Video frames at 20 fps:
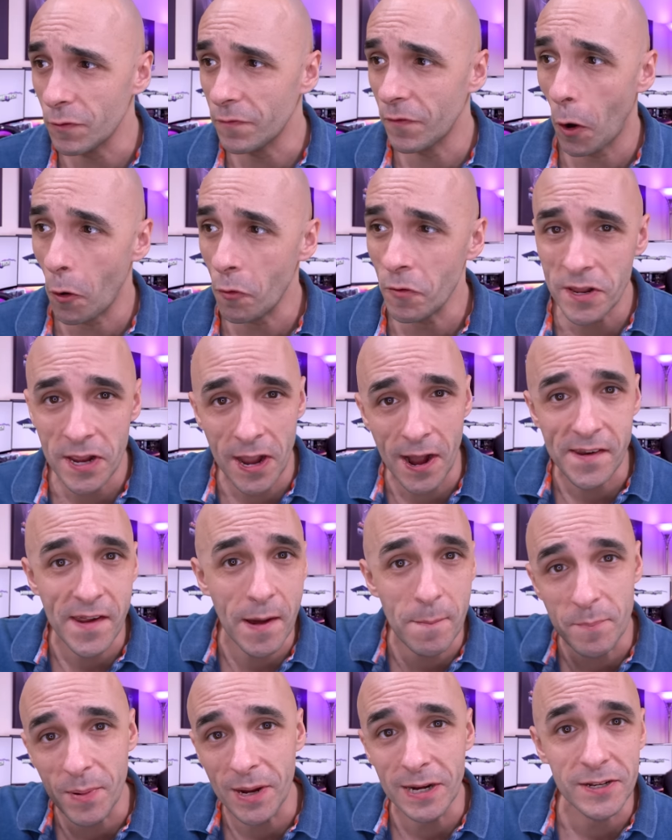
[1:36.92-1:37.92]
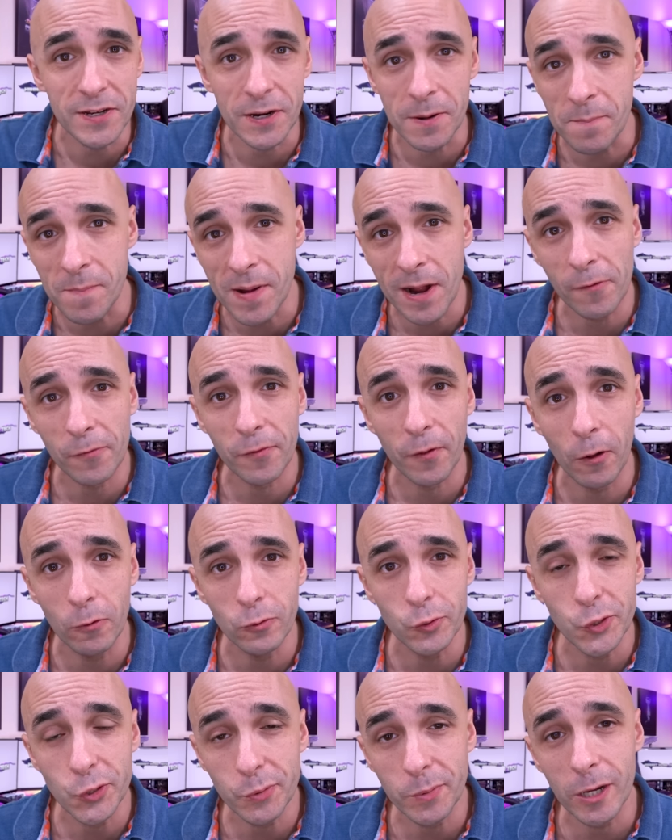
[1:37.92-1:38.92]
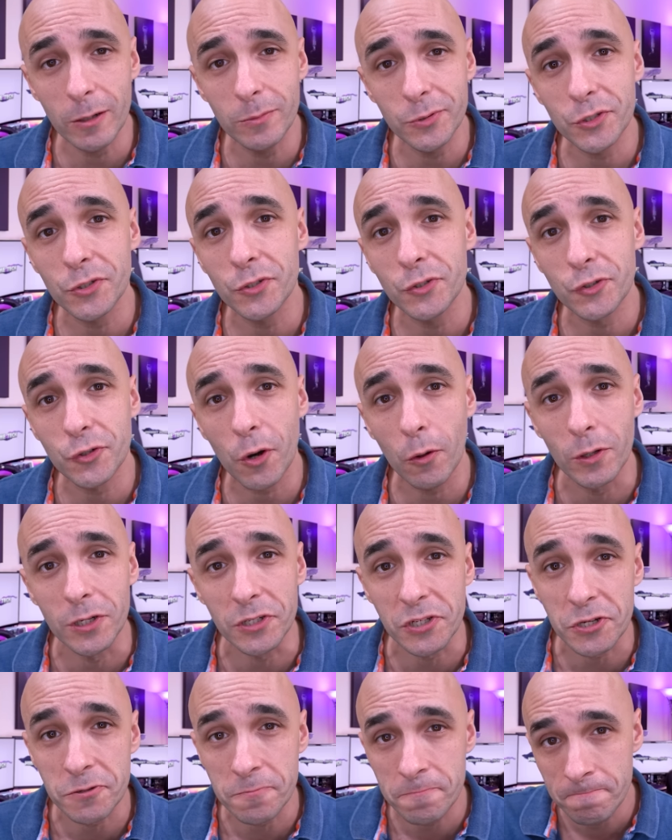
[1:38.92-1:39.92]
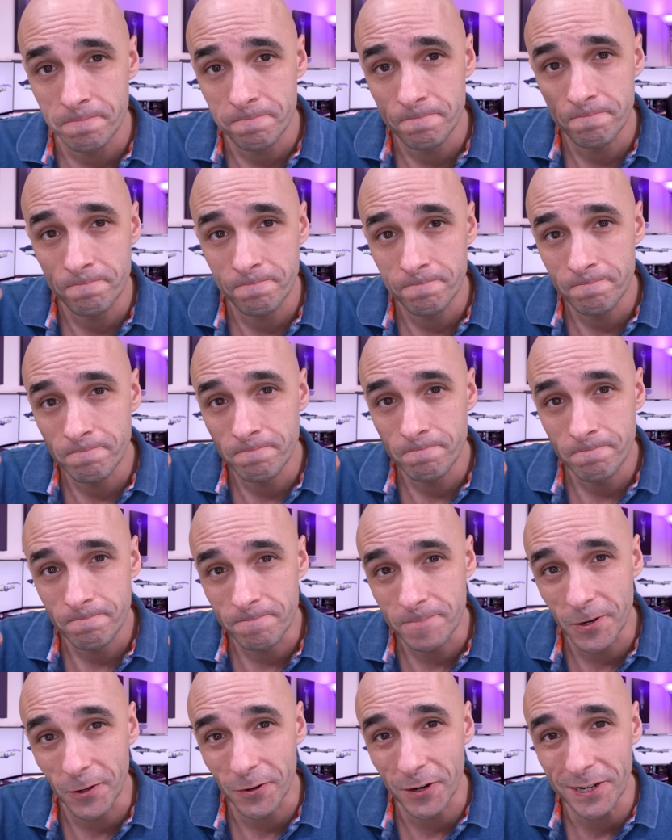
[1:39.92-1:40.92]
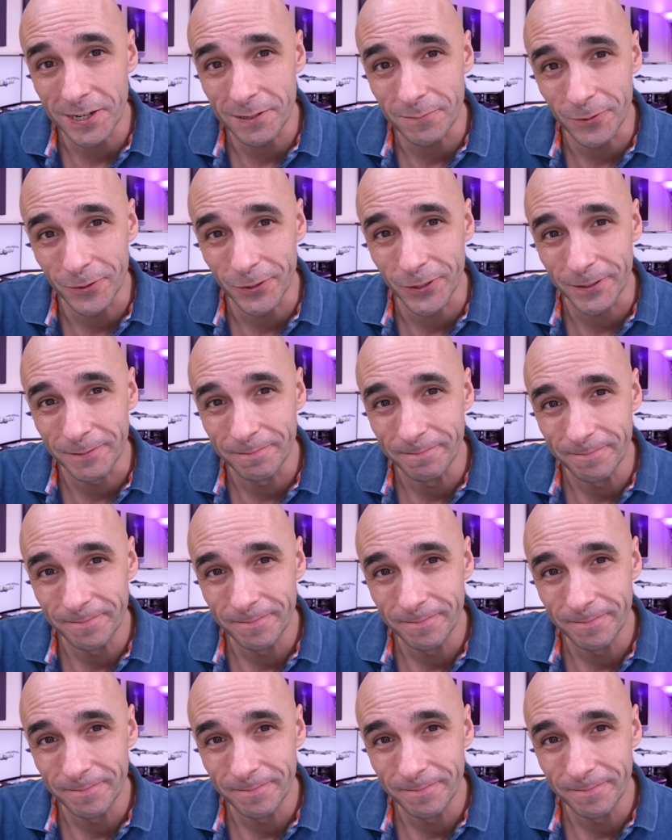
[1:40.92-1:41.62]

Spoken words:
we've only had our big dumb mouth holes to be able to control it. Not anymore.